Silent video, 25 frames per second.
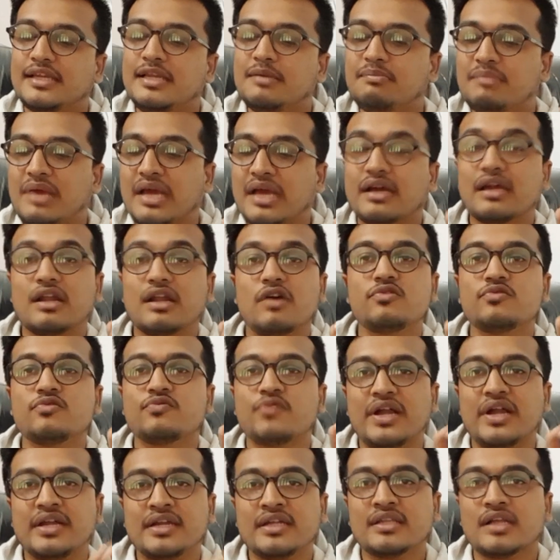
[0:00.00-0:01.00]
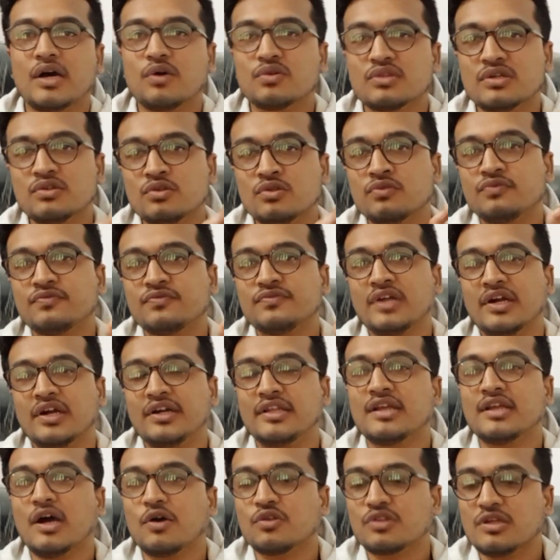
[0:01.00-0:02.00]
make around 20,000 to
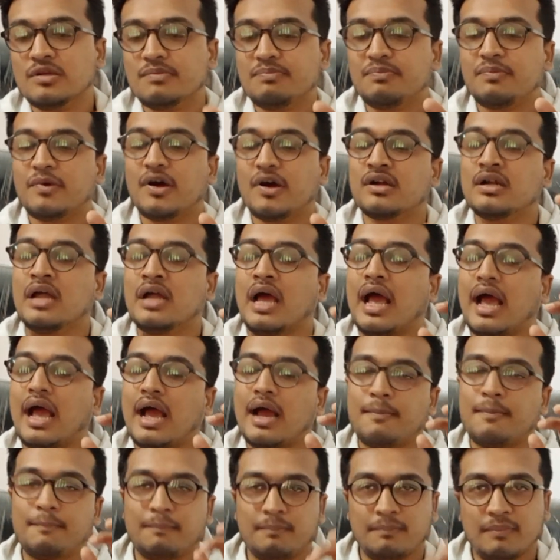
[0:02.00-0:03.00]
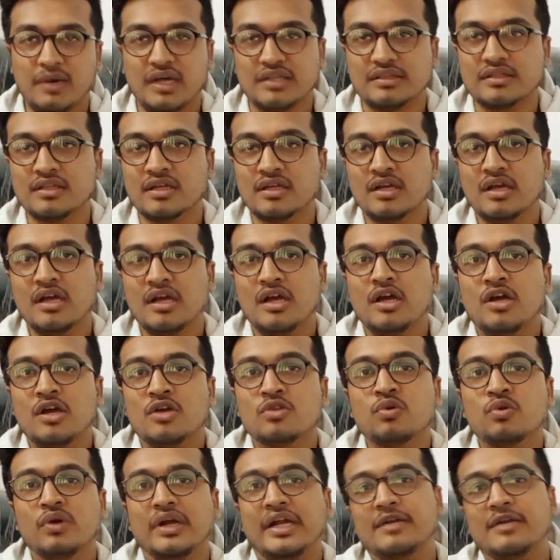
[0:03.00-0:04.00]
30,000 per month.
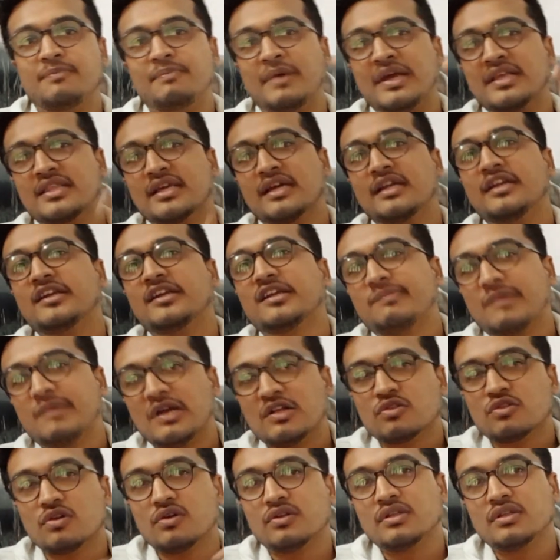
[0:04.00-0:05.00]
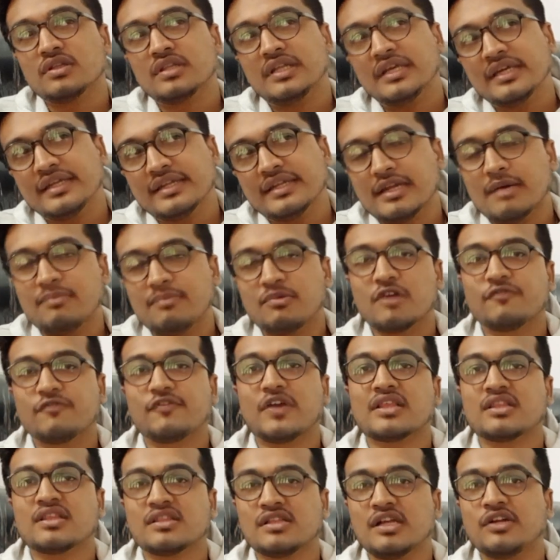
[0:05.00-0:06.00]
So it basically depends on the number of
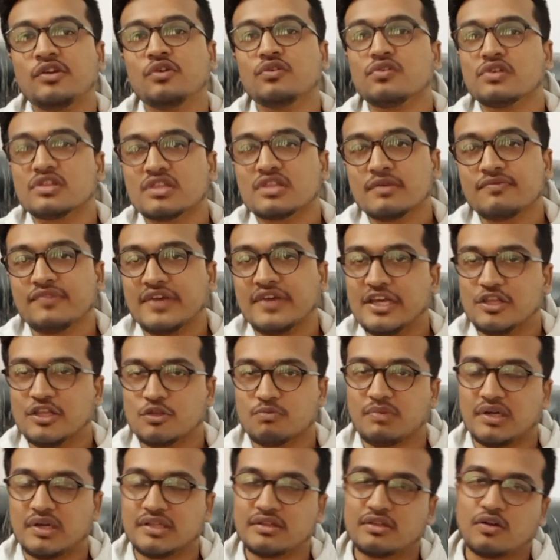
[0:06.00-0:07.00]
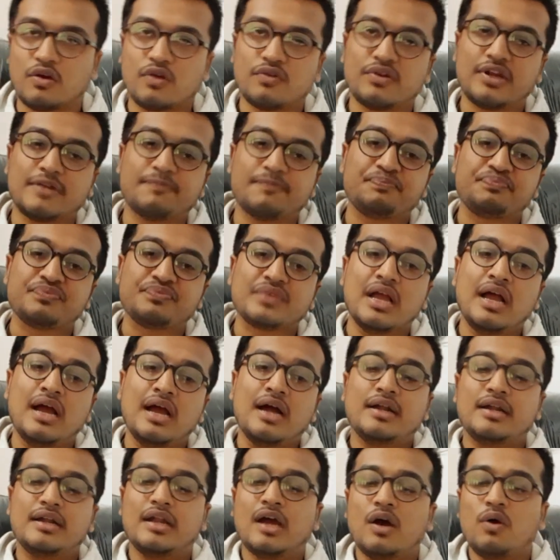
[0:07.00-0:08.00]
cases that you receive each month. All right.
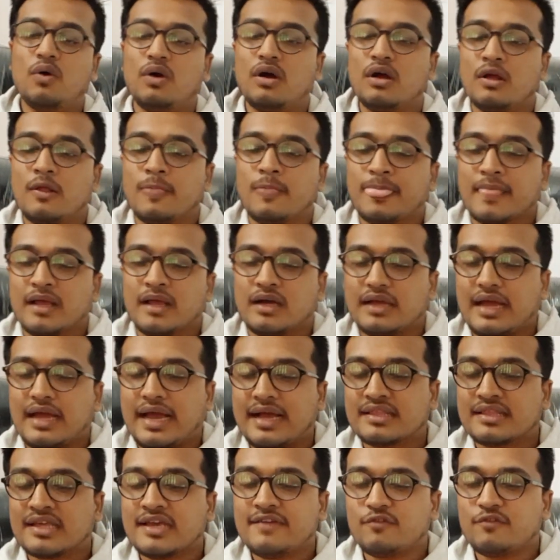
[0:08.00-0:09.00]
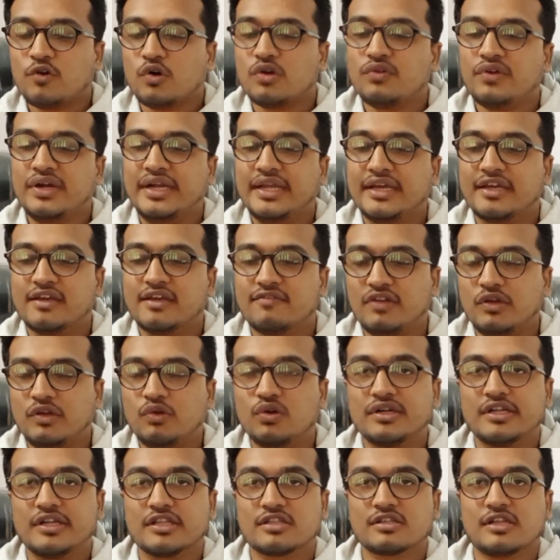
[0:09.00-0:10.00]
Now, as I already given you
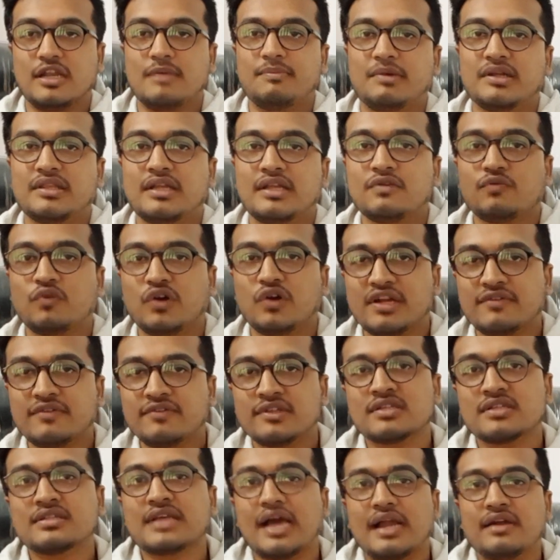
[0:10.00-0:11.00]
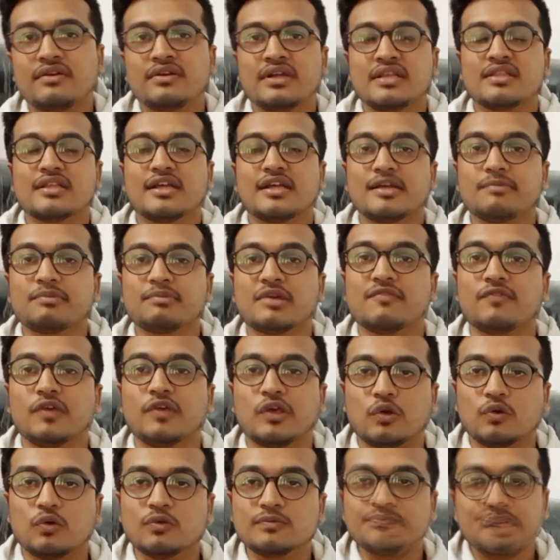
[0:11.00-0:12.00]
a disclaimer that whatever the salary range that I'm giving
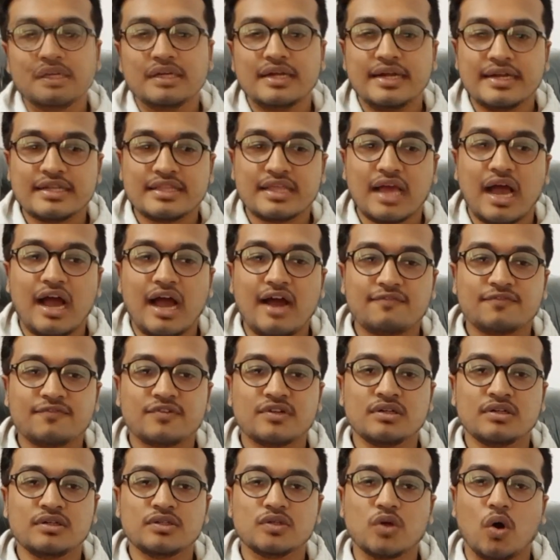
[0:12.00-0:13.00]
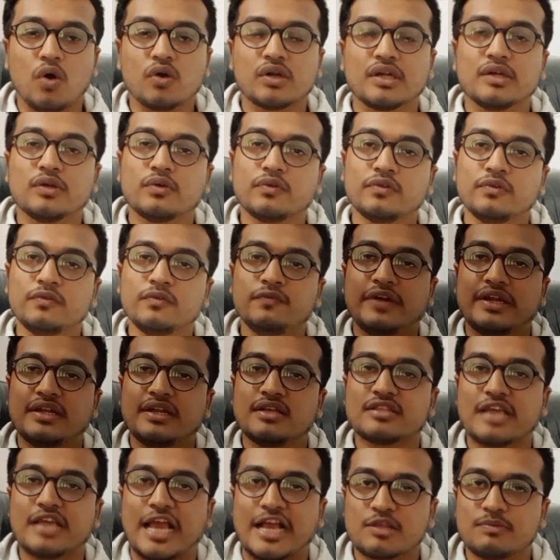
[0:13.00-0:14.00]
you, it's after talking to
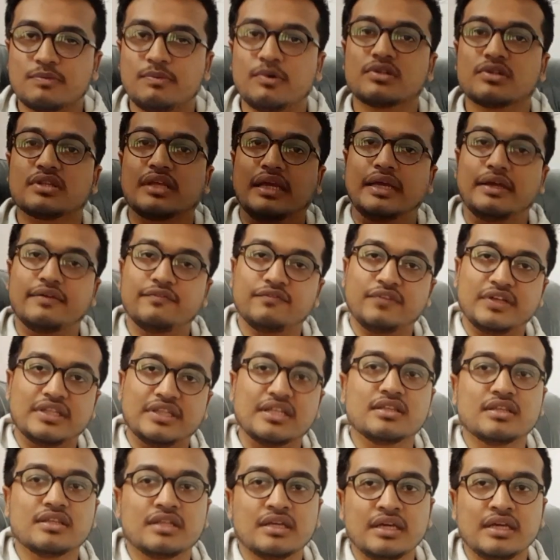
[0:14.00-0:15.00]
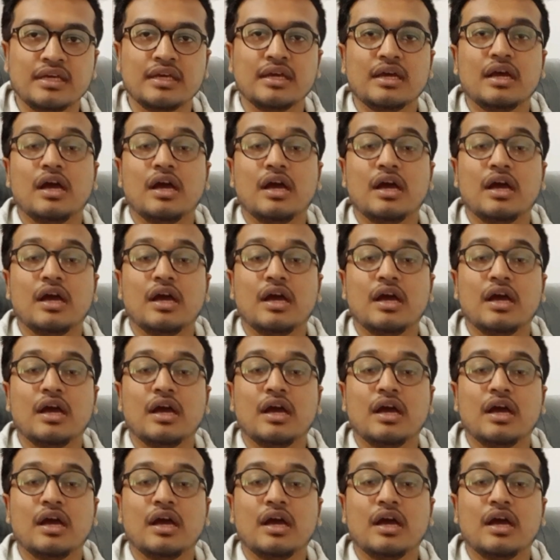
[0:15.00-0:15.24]
various experts within